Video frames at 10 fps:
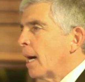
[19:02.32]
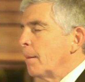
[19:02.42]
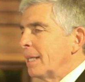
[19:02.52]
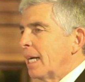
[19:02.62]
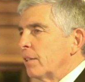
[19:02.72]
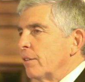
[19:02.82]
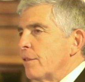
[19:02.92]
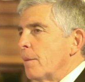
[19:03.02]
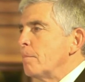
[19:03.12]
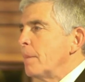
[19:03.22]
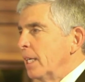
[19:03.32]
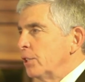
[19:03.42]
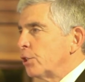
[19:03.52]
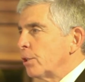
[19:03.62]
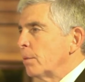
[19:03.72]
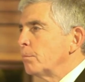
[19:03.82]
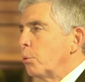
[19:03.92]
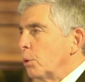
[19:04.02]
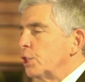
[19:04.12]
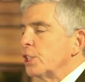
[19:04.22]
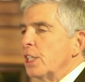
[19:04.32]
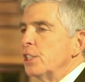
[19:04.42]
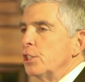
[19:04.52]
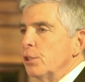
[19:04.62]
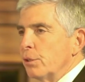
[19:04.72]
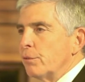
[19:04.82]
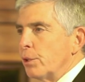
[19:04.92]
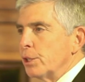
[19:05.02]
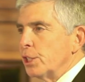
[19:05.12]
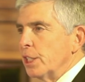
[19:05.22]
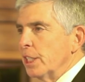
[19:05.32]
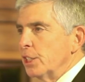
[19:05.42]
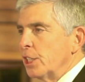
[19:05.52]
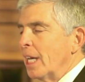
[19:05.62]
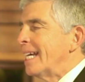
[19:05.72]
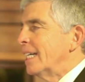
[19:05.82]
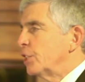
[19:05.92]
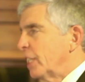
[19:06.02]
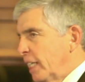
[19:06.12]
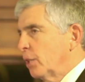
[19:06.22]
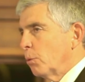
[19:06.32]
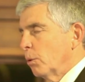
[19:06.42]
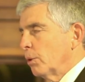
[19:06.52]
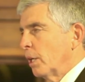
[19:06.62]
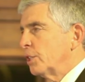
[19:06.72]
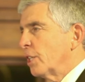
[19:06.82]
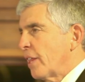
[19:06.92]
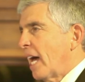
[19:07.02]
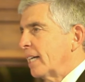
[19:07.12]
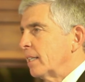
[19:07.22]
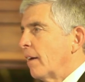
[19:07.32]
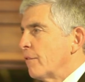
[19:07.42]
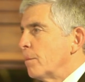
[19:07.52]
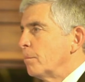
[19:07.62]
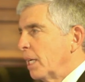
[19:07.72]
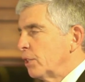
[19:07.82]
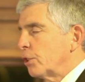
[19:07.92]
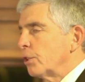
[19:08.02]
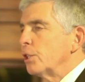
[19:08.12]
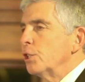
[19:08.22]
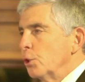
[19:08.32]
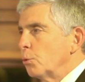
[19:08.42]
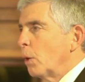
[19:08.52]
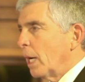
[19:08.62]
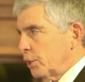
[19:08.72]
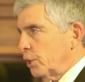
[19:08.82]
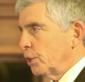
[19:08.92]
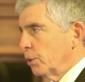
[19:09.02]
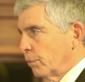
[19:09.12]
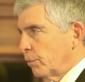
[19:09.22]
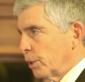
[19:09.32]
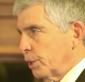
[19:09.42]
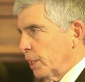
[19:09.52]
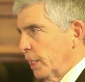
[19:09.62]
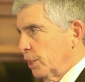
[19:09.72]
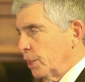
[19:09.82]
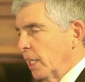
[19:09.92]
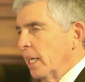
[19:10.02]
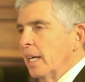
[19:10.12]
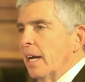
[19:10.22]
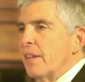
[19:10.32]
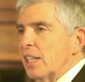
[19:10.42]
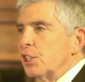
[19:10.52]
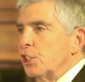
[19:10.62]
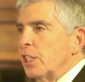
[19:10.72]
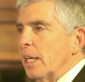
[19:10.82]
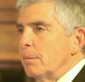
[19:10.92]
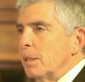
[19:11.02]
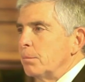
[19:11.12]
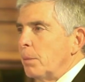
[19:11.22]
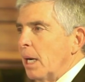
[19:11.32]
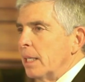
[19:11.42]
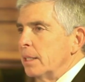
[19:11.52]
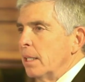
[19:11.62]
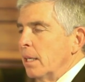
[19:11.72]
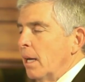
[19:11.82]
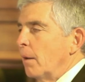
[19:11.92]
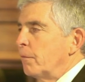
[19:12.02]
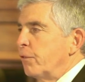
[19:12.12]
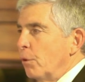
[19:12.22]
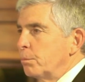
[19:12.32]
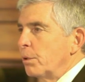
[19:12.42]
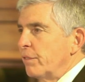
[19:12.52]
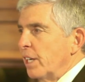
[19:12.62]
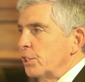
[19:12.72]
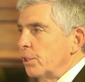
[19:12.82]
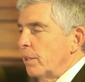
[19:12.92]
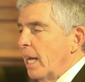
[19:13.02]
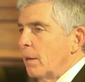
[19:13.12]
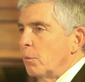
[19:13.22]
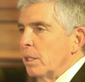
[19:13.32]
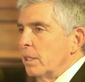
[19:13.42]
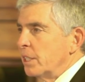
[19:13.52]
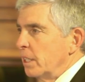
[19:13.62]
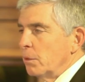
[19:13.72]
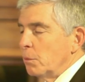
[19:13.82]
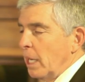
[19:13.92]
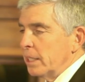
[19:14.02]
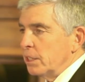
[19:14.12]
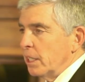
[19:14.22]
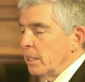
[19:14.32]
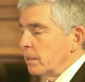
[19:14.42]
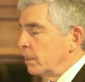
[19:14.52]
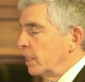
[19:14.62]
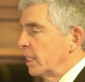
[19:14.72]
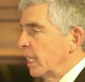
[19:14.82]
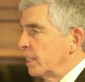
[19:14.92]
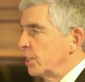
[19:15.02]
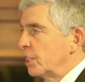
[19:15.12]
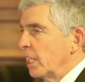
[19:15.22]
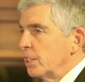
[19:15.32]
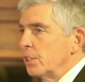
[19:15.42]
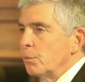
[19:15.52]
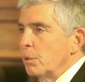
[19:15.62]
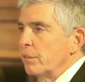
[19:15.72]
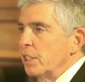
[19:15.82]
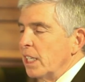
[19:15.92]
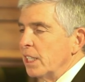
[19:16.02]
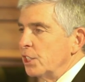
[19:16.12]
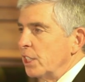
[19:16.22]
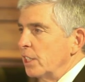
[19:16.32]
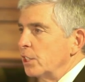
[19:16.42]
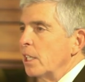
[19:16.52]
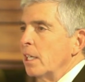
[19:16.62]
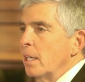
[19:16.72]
coming out of the major Portuguese universities is equal to that of the major U.S. universities. And that's a statement by a full professor at the United States, one of the United States'